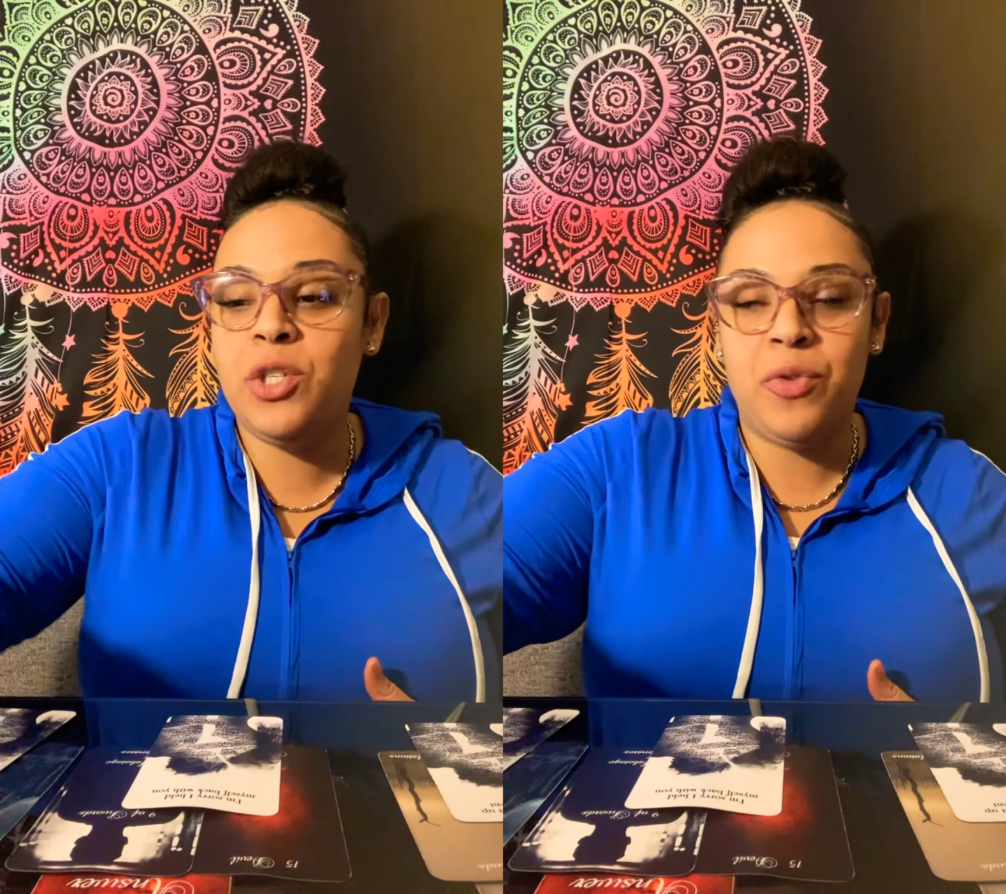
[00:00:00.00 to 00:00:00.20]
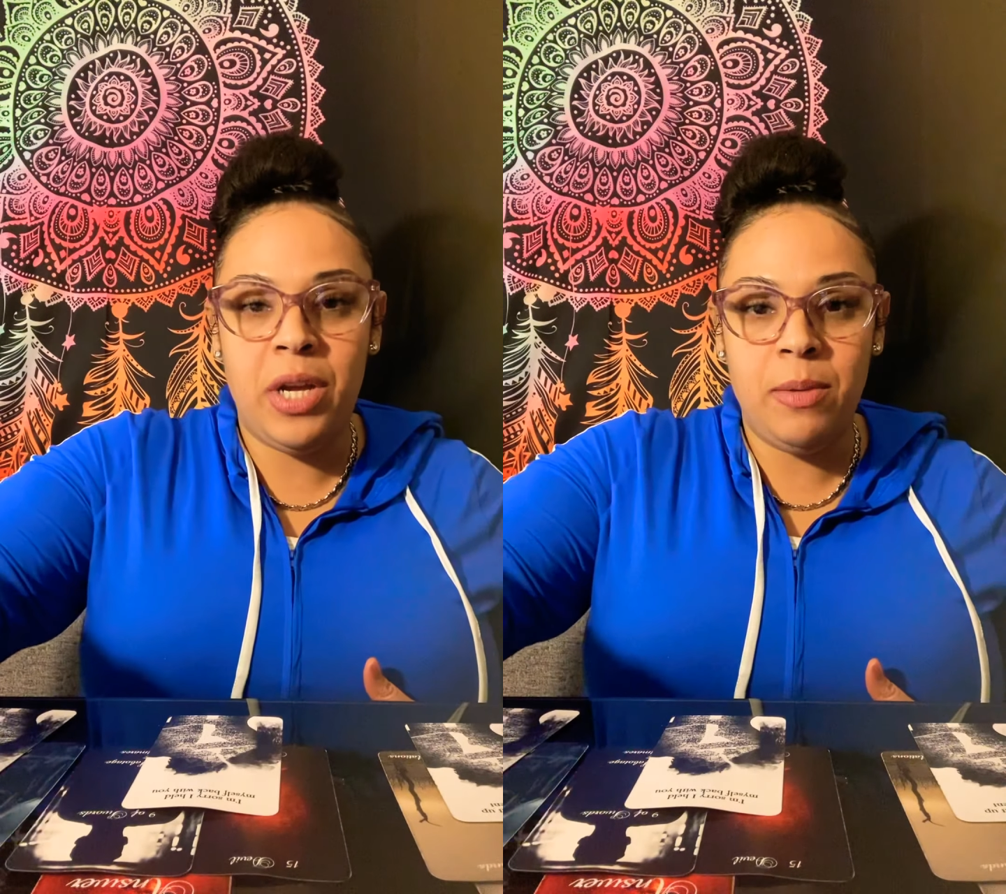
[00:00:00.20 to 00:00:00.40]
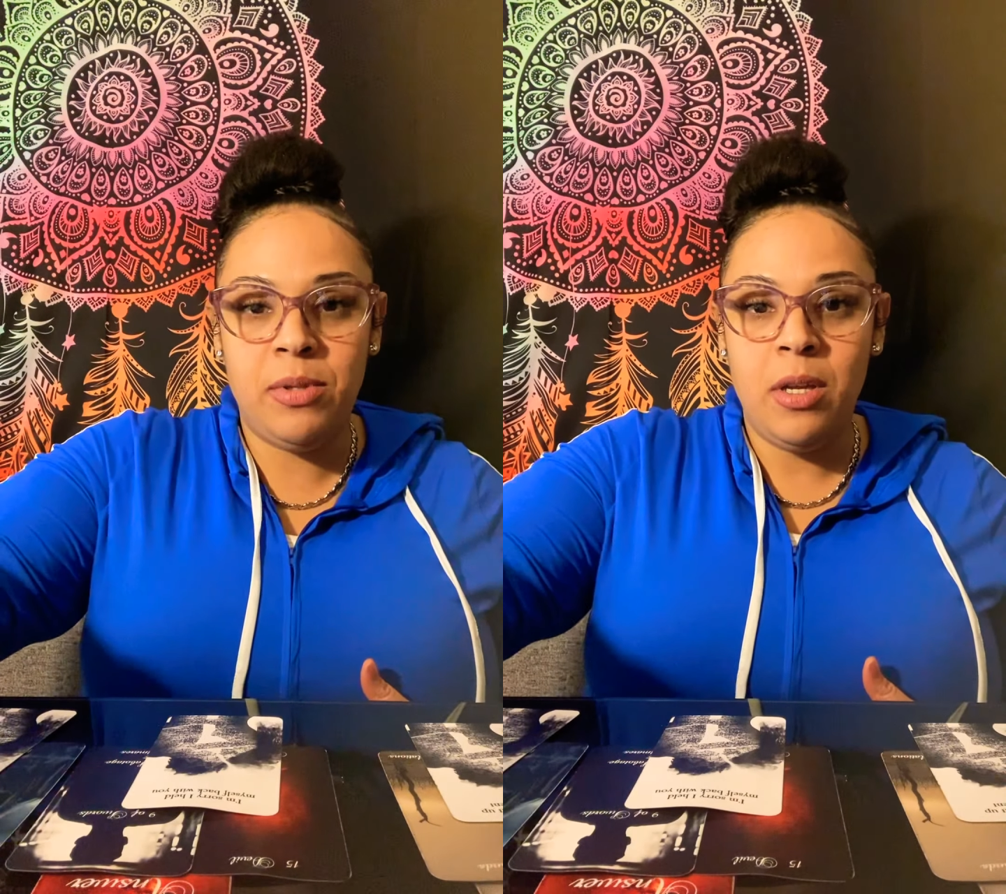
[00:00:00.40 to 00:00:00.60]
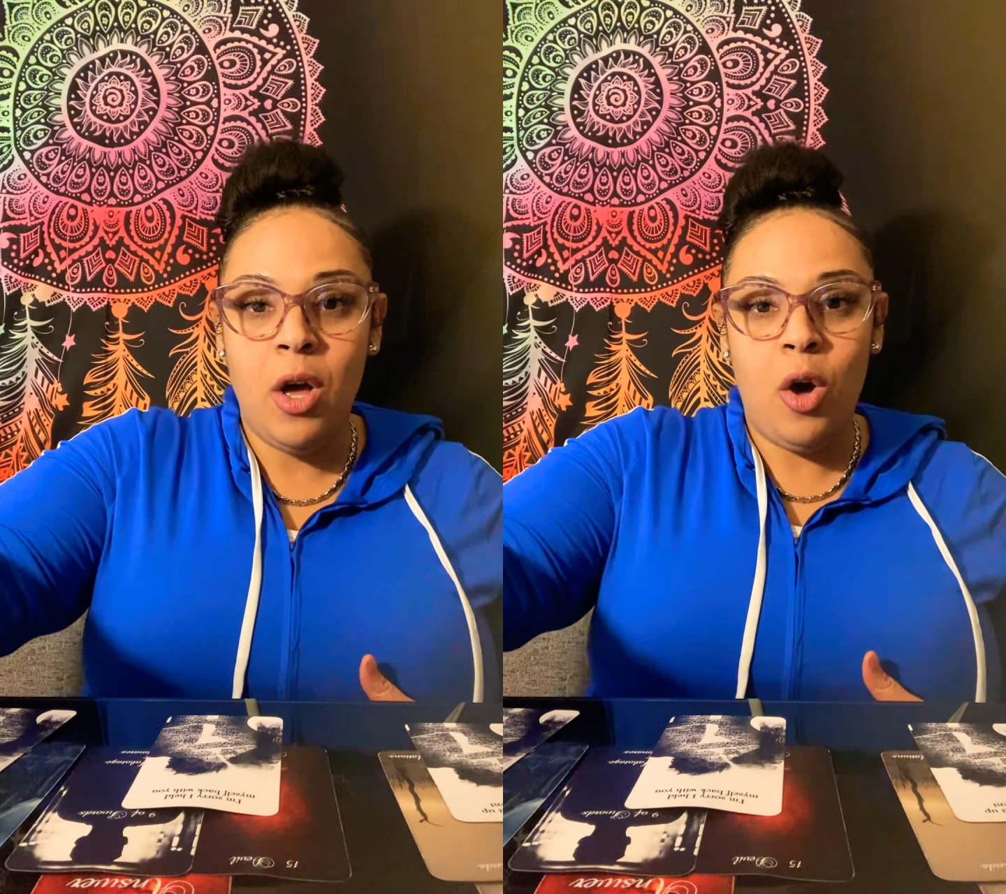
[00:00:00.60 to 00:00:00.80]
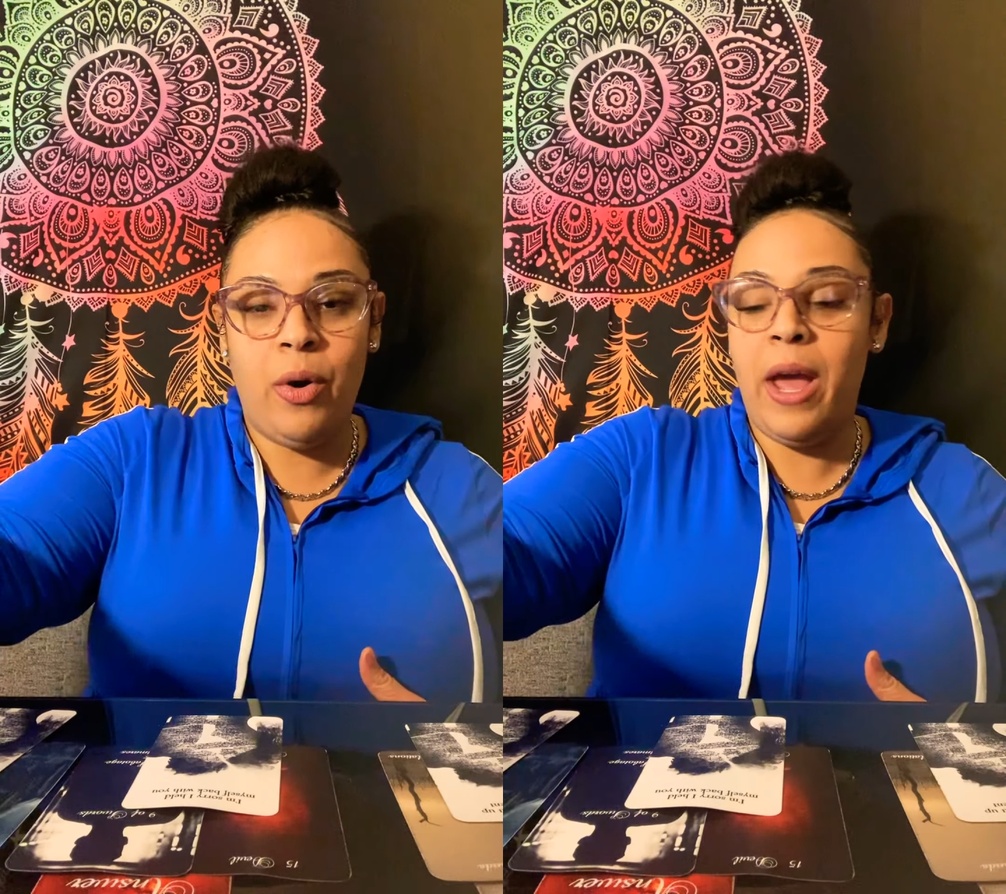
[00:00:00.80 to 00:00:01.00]
dreams,
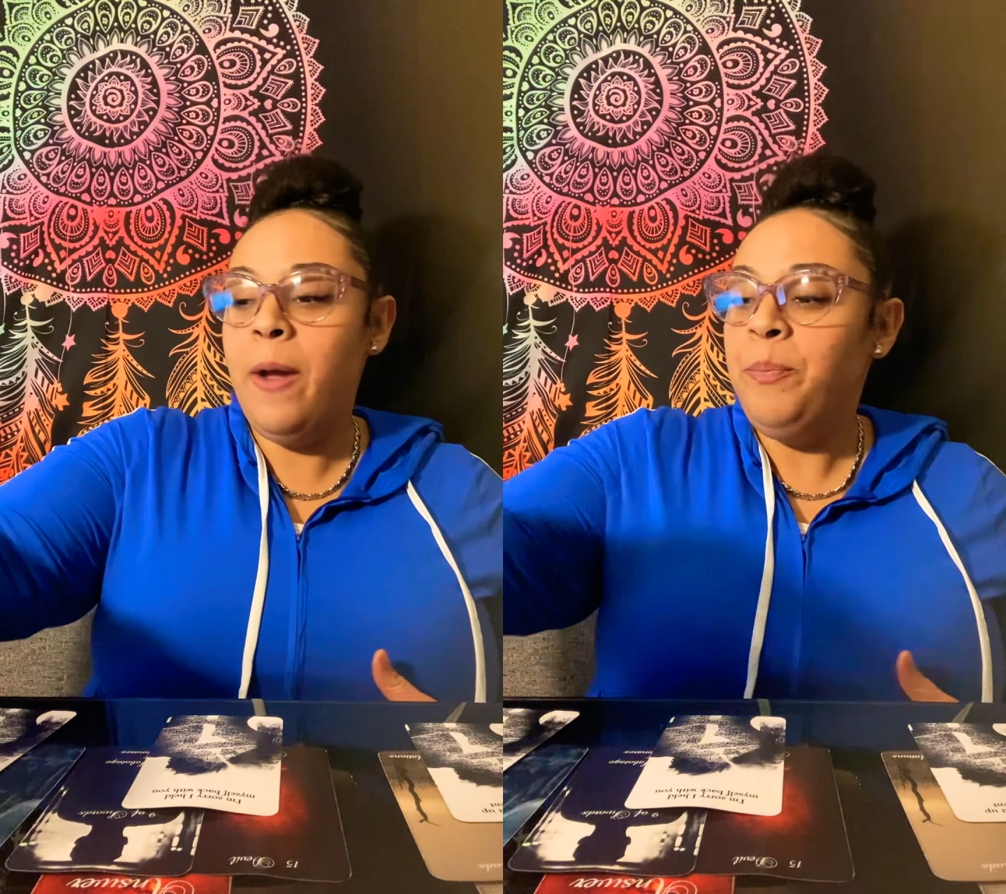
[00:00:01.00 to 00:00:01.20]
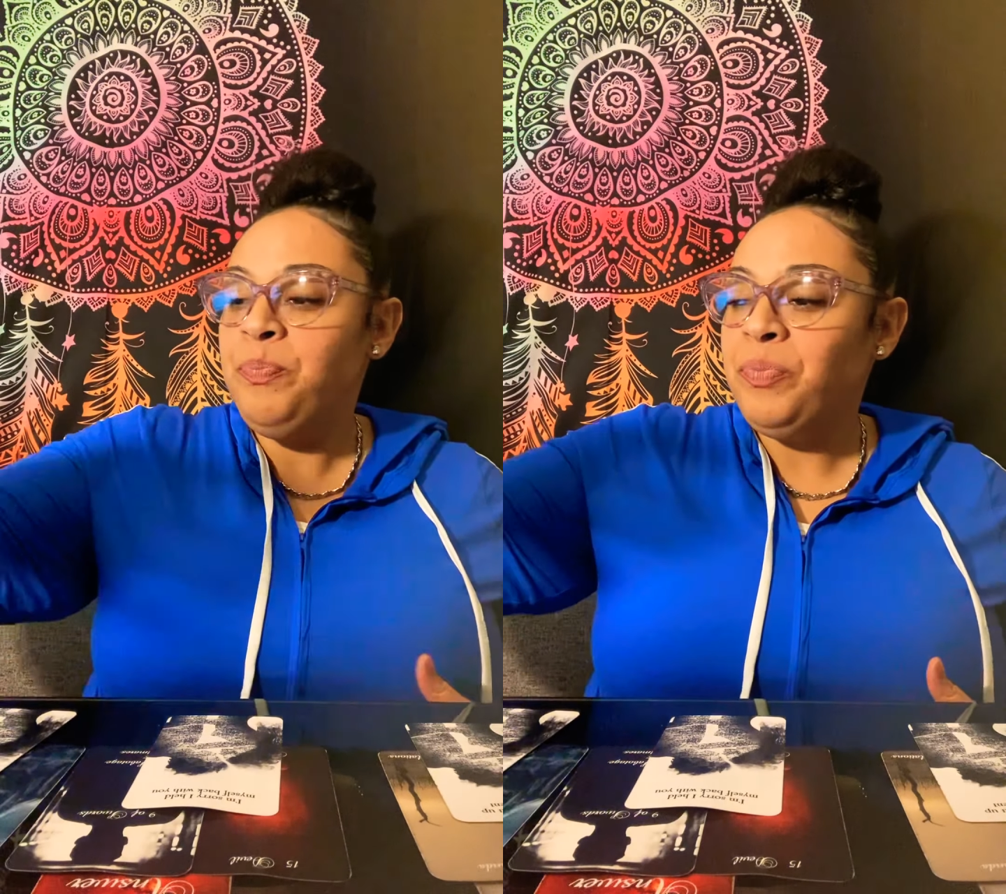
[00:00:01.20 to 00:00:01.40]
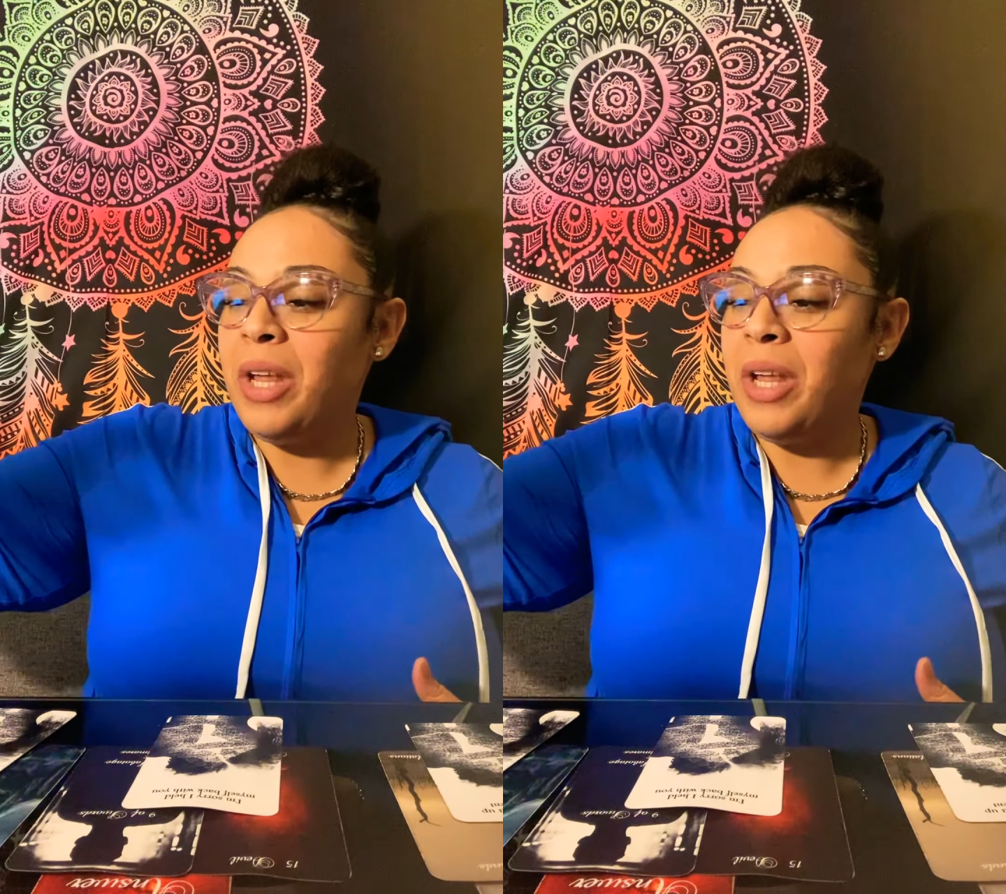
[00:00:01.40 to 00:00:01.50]
okay?